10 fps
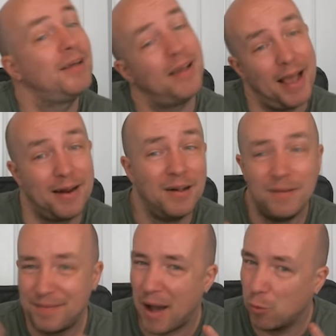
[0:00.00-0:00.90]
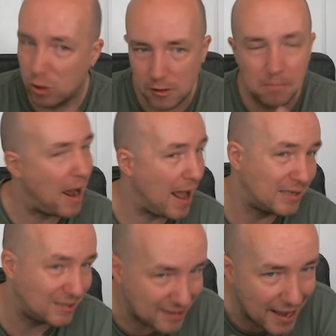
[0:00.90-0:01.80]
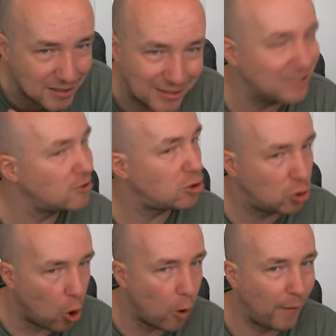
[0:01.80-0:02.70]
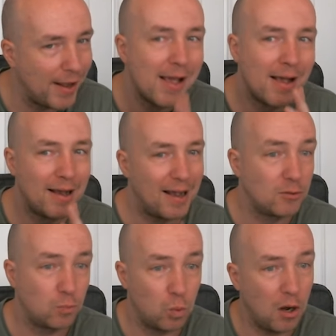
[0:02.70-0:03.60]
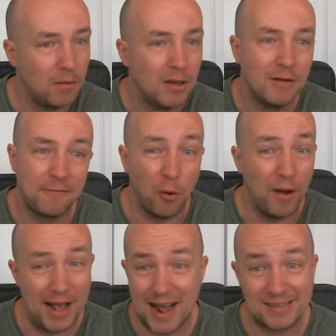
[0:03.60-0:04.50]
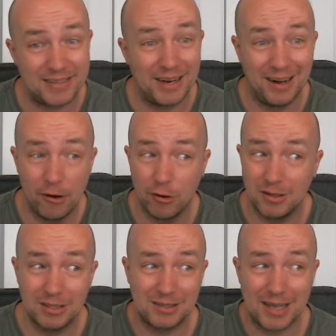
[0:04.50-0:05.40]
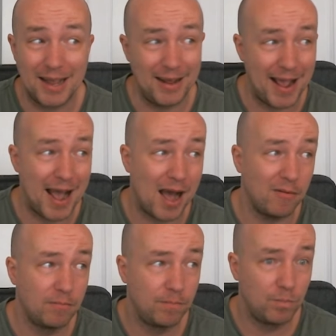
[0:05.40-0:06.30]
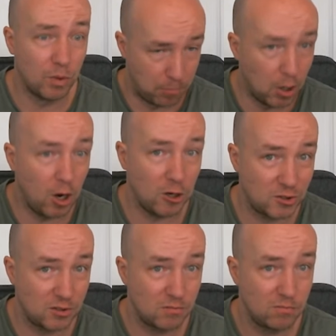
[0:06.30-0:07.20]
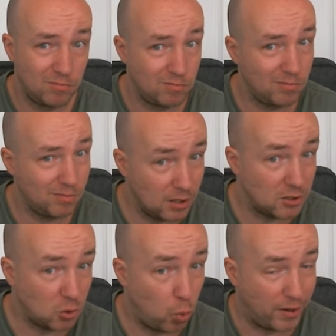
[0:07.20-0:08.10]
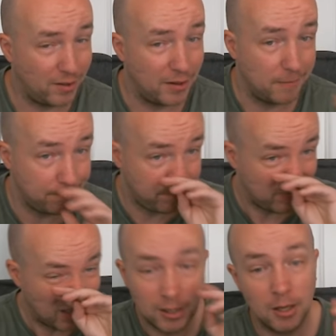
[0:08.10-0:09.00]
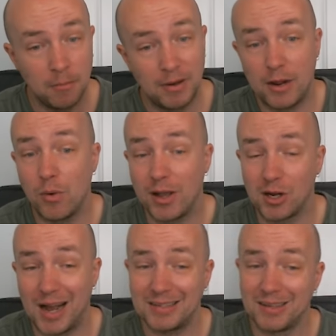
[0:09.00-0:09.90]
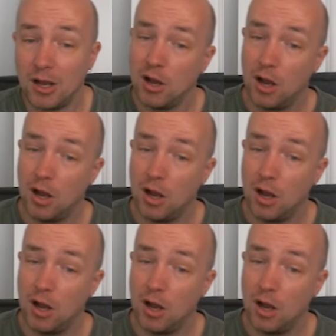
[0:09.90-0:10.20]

yet. That wouldn't make sense to the story as well. For Aston Literally to take out the boss this quickly. But anyway, guys,